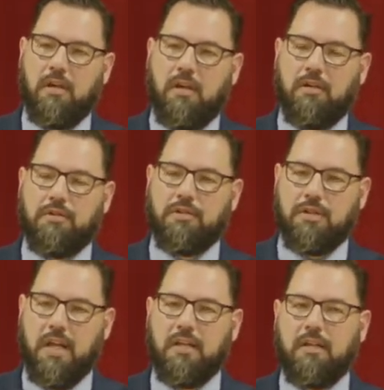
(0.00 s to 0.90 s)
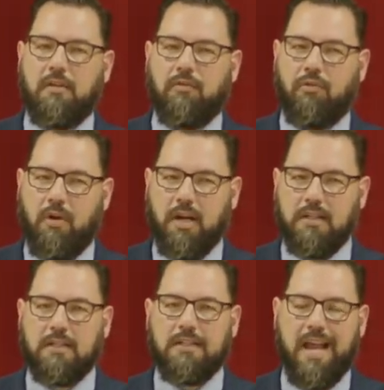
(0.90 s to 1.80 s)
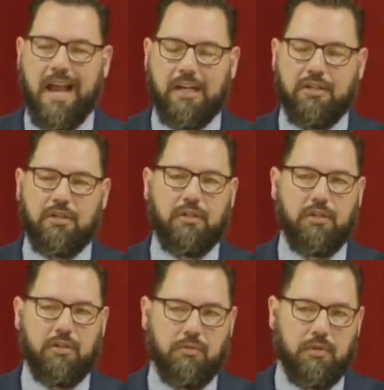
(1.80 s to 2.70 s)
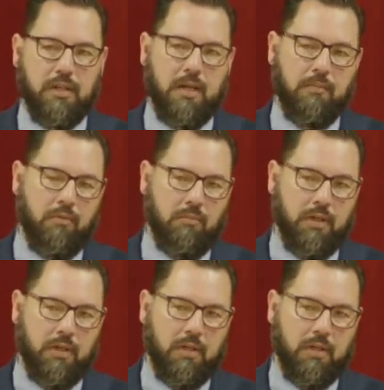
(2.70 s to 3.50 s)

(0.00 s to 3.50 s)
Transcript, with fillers: understanding of Christ is actually doing in that moment.